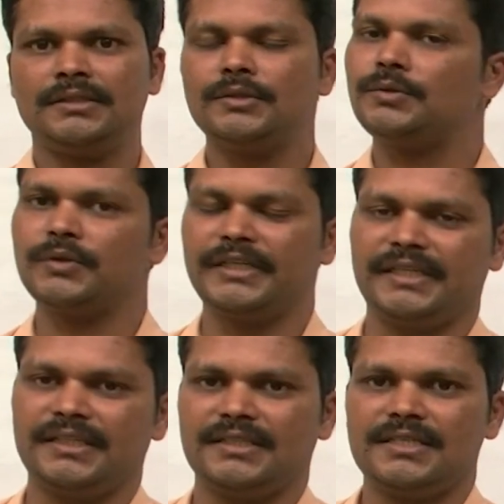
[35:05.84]
two
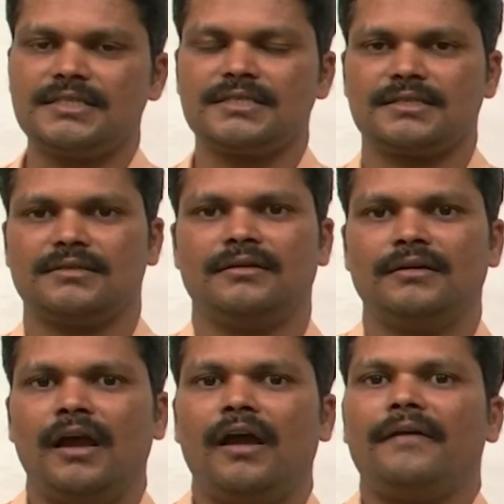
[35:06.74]
integers,
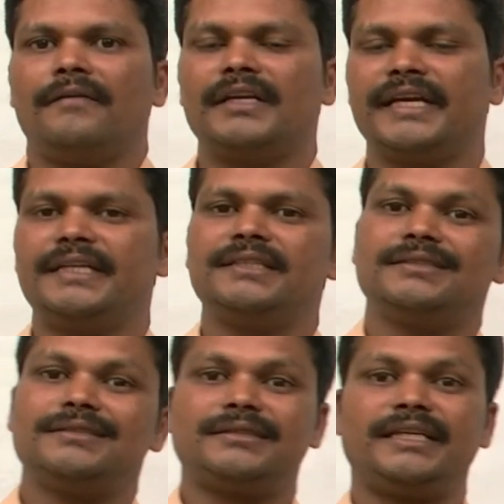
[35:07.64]
we will get
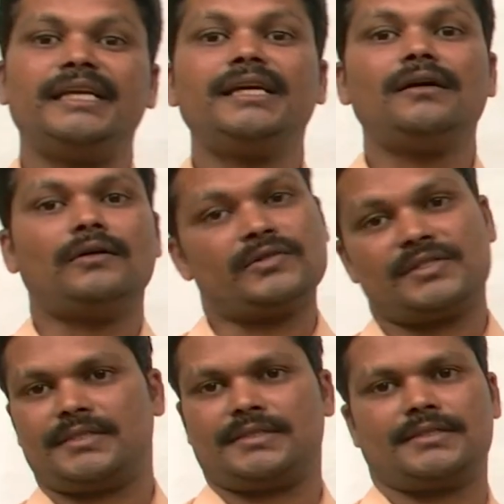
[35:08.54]
three
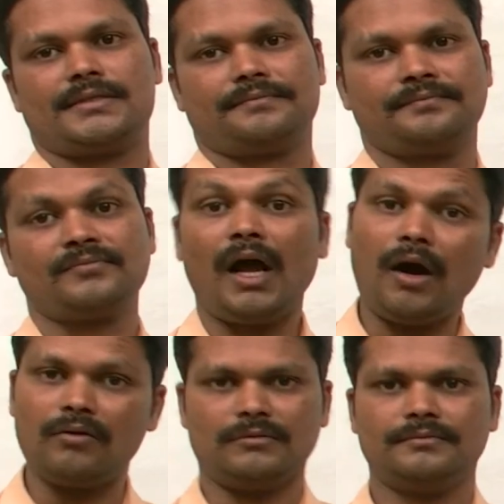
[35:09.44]
answers.
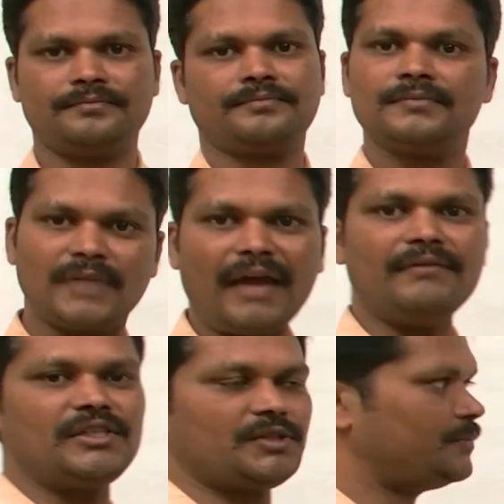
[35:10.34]
How? I
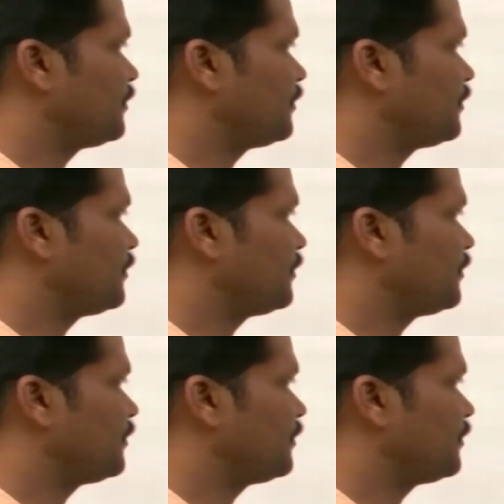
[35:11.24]
will show.